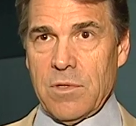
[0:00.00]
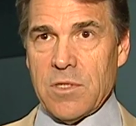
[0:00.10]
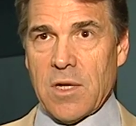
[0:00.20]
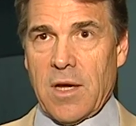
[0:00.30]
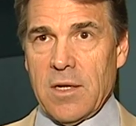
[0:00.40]
the
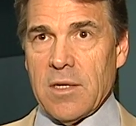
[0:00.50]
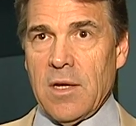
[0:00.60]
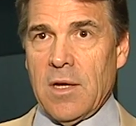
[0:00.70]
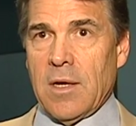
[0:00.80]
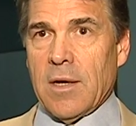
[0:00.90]
state.
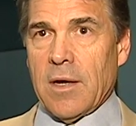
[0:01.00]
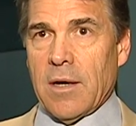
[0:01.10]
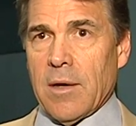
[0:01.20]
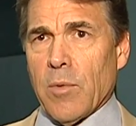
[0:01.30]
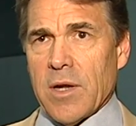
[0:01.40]

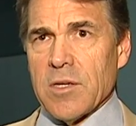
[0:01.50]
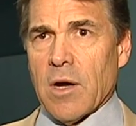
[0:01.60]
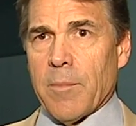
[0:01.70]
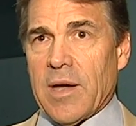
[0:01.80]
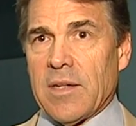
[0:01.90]
Uh, and when I
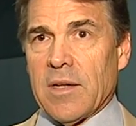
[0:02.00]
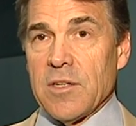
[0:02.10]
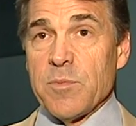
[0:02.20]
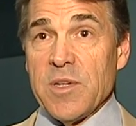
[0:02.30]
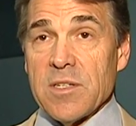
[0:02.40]
talk about
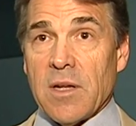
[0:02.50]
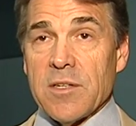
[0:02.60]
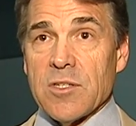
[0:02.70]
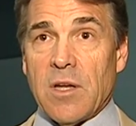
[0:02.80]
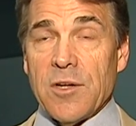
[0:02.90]
that, this piece of
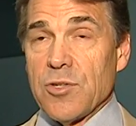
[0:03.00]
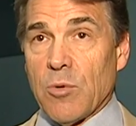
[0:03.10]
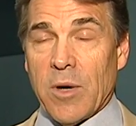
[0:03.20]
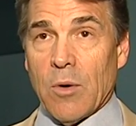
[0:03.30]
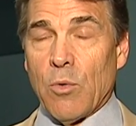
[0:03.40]
legislation,
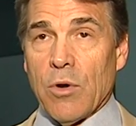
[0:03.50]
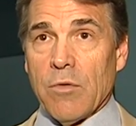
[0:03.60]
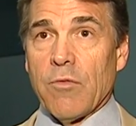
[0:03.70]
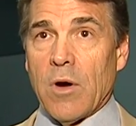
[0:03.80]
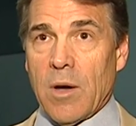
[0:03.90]
no matter where
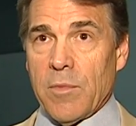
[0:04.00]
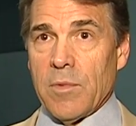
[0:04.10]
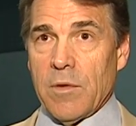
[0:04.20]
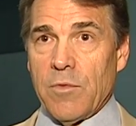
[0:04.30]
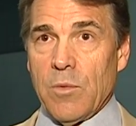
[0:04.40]
you're from,
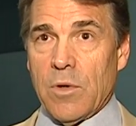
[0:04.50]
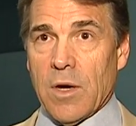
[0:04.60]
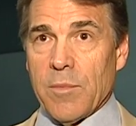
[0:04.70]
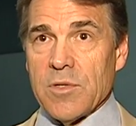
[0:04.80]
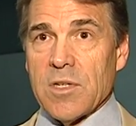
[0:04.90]
if you
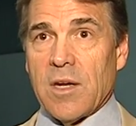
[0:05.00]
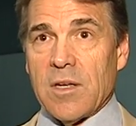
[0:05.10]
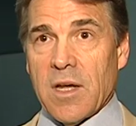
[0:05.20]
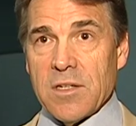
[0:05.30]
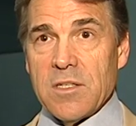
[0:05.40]
come to the state
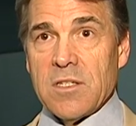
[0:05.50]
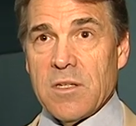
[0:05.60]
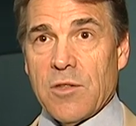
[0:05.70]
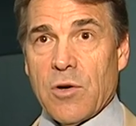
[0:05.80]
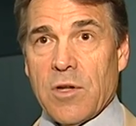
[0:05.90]
of
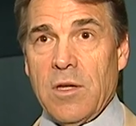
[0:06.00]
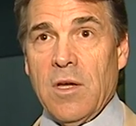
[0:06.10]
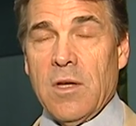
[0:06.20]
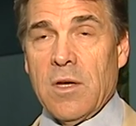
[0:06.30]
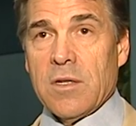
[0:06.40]
Texas, 30
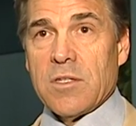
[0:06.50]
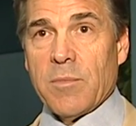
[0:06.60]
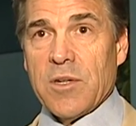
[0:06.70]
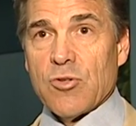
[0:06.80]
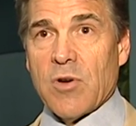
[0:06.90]

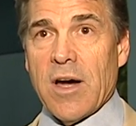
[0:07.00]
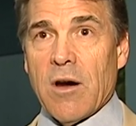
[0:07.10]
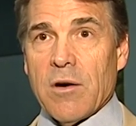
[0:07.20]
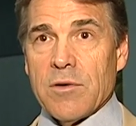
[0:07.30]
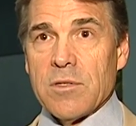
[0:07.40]
semester
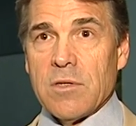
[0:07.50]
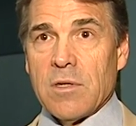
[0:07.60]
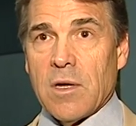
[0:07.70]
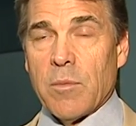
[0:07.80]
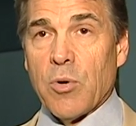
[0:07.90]
hours
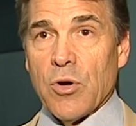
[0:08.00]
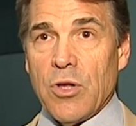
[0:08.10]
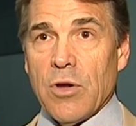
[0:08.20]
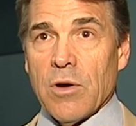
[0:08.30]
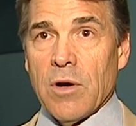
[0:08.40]
uh, per
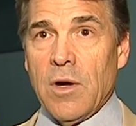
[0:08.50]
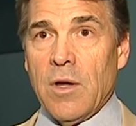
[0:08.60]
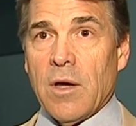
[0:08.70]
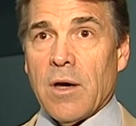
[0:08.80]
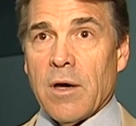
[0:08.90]
year,
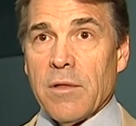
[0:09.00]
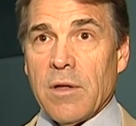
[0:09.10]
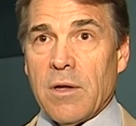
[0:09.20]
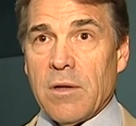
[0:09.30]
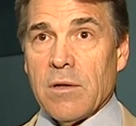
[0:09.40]
uh,
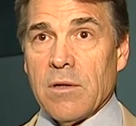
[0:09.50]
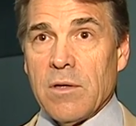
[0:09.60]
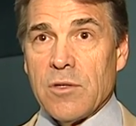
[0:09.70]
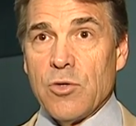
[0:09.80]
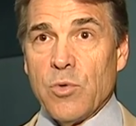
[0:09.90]

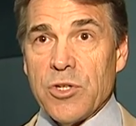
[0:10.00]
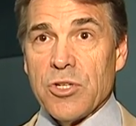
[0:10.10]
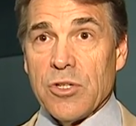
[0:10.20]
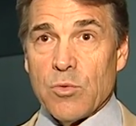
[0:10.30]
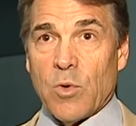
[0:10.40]
then the
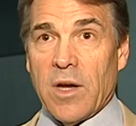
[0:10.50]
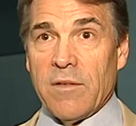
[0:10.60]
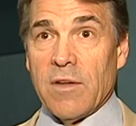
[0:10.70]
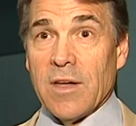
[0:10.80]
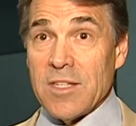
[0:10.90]
tuition is
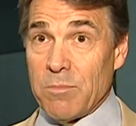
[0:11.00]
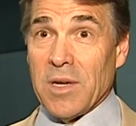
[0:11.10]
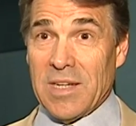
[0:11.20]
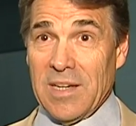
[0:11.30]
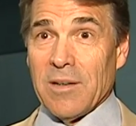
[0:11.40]
waived. That's a
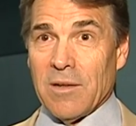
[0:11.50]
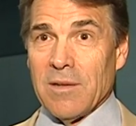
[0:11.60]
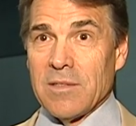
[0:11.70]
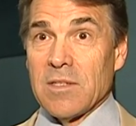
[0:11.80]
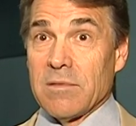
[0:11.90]
big deal,
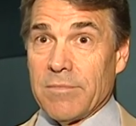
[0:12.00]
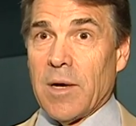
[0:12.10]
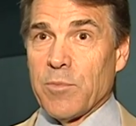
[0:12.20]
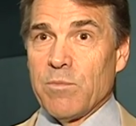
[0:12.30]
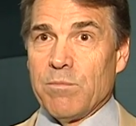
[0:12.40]

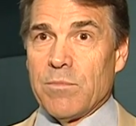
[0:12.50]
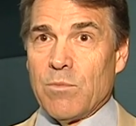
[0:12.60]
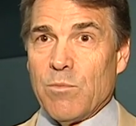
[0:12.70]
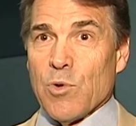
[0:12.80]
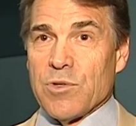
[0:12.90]

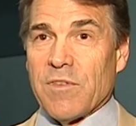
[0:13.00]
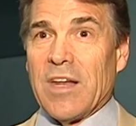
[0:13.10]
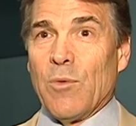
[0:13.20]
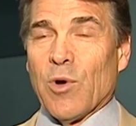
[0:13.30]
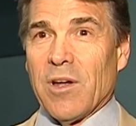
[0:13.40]
upwards of
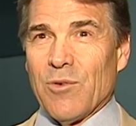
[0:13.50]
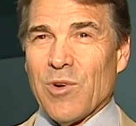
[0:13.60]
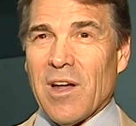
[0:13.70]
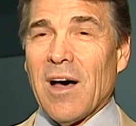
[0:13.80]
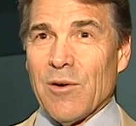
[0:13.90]

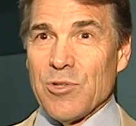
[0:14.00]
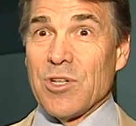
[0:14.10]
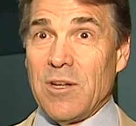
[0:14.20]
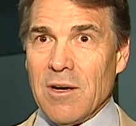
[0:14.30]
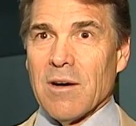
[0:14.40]
$8,100
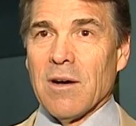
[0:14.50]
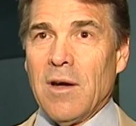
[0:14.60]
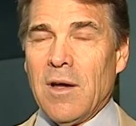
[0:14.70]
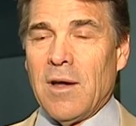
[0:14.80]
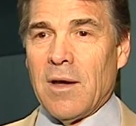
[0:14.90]
a year.
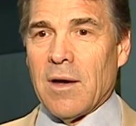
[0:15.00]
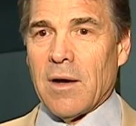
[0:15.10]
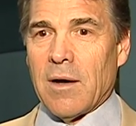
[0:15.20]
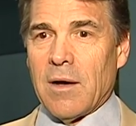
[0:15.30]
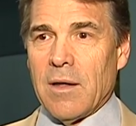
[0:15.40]

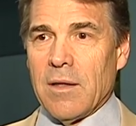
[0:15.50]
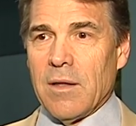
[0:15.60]
Uh,